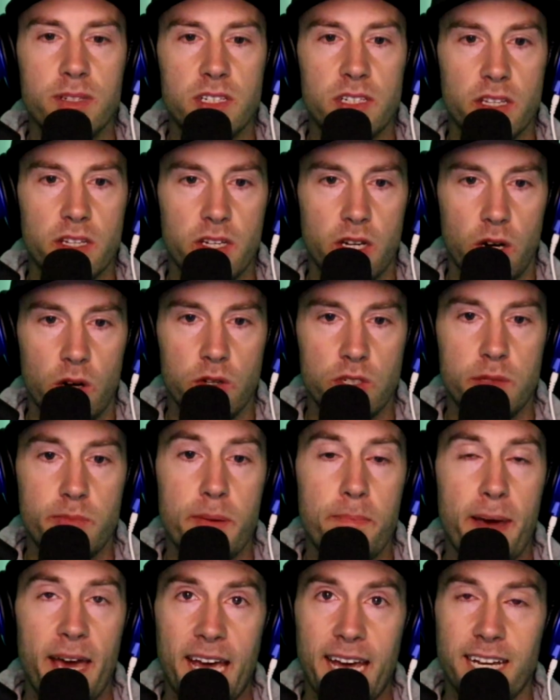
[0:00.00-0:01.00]
into the code to be
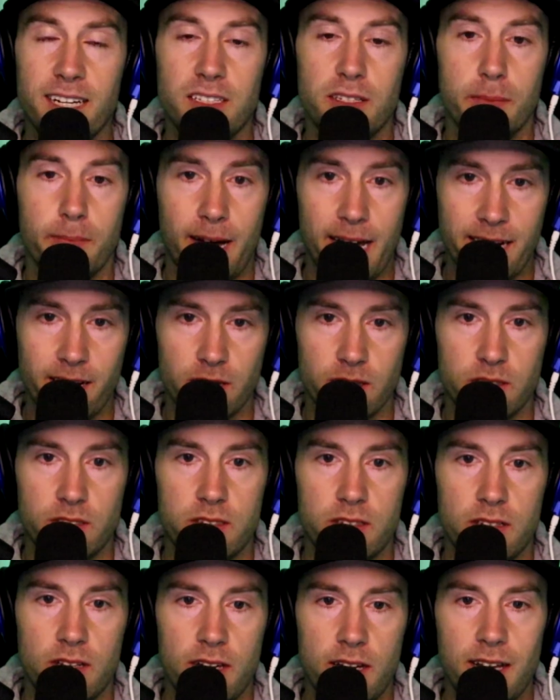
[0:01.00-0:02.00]
paid to
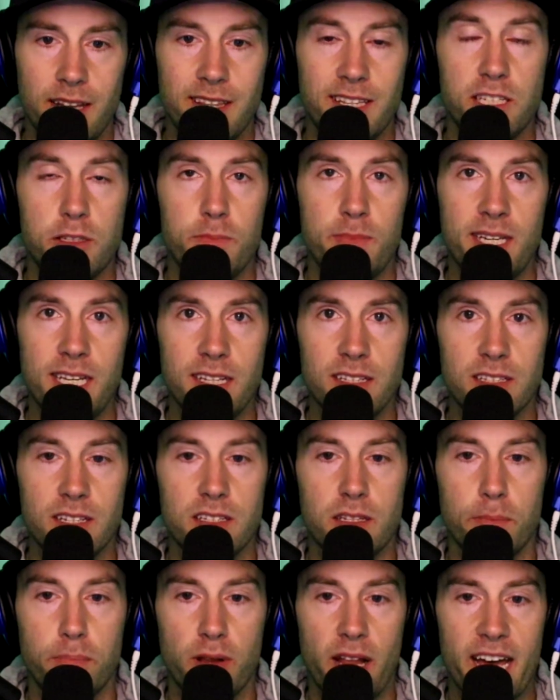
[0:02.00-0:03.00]
miners. This means the
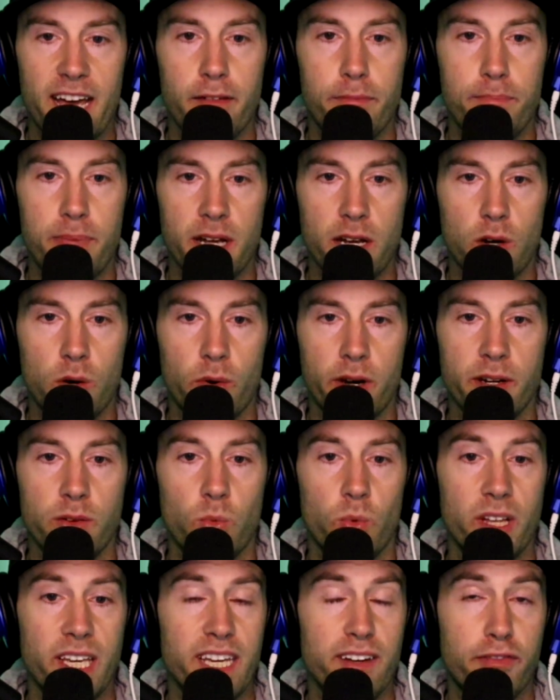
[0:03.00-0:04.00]
supply of Bitcoin
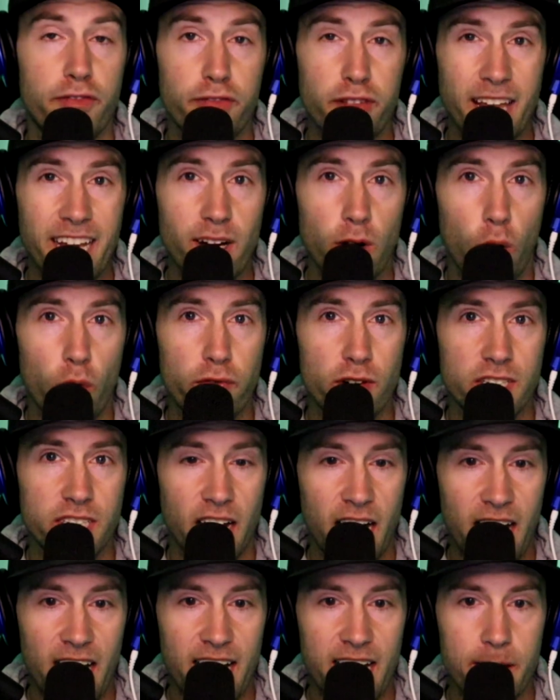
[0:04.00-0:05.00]
will inflate over
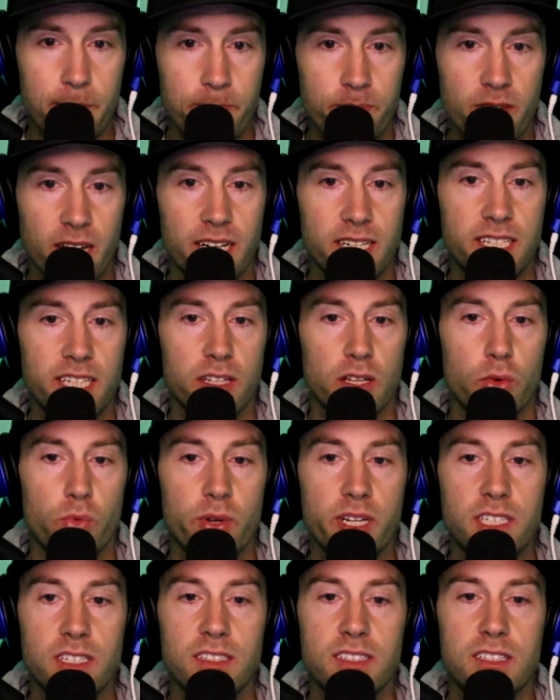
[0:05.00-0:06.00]
time until it
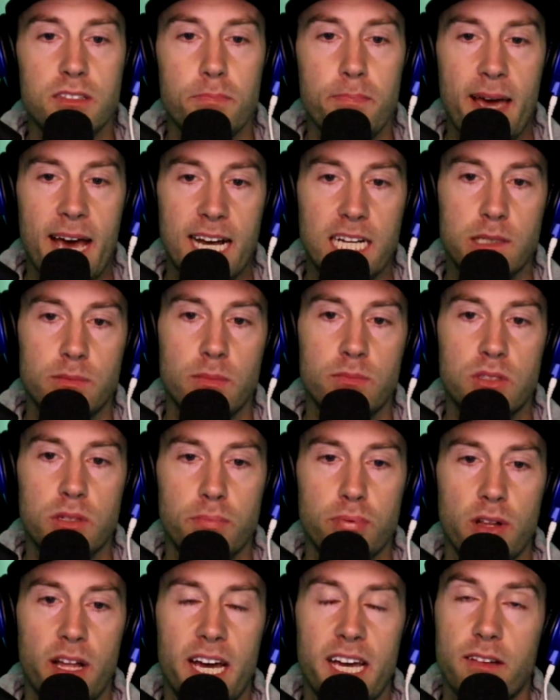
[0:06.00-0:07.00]
reaches its maximum
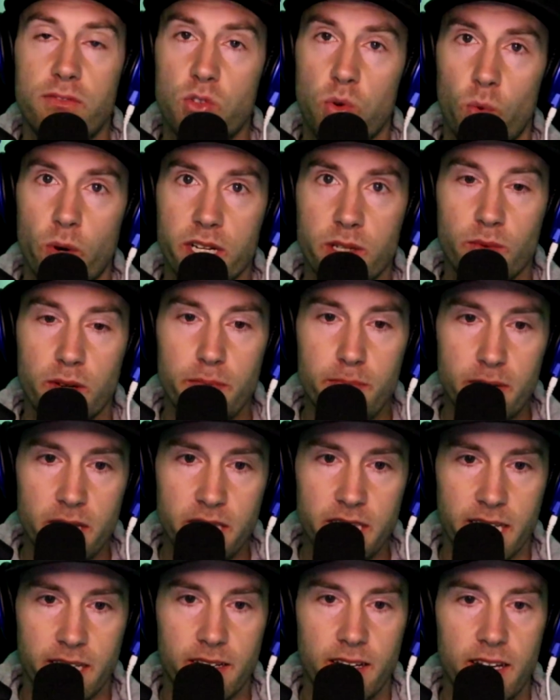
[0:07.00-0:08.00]
supply of 21
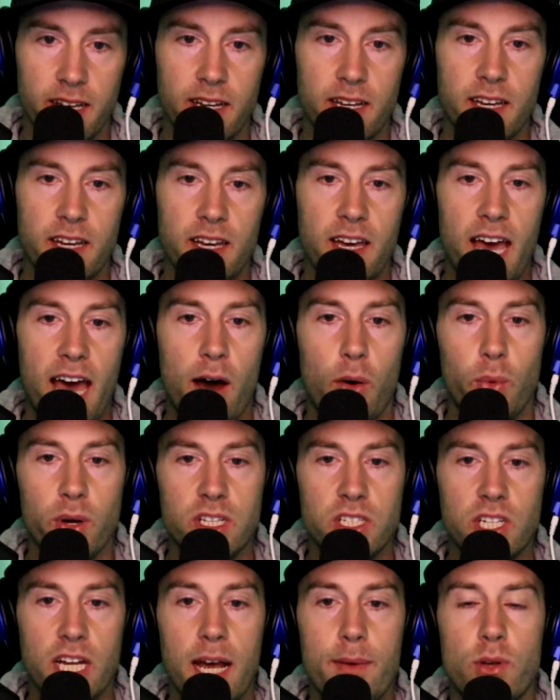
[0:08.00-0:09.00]
million, at
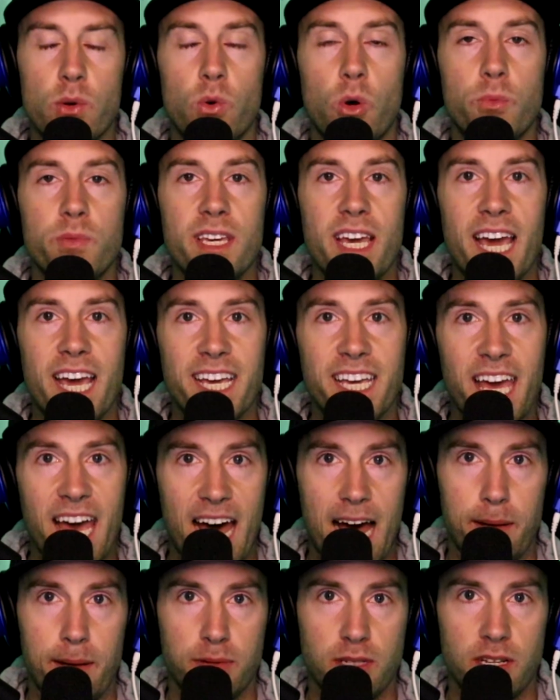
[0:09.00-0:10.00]
which time there will be a
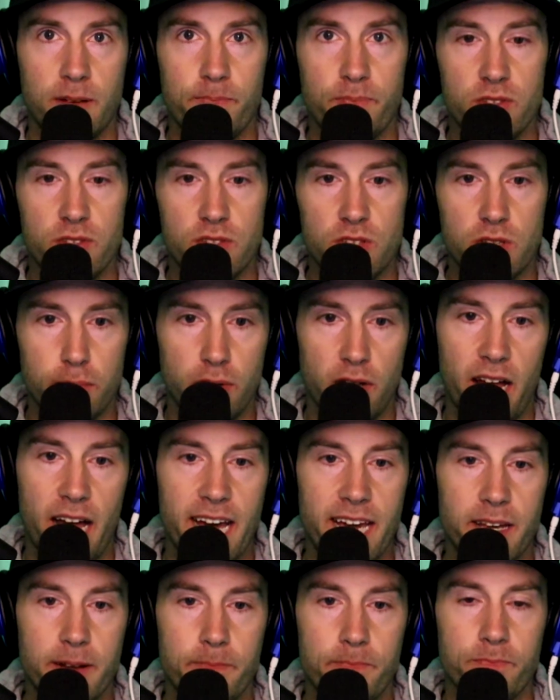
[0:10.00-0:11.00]
capped
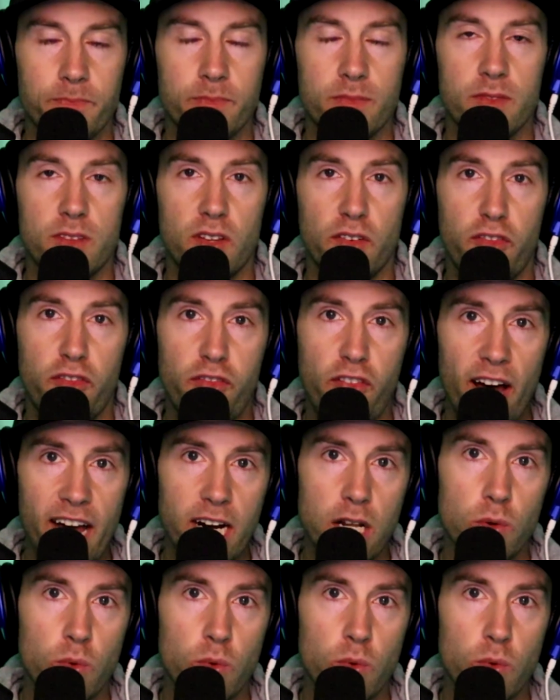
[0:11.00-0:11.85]
supply. The final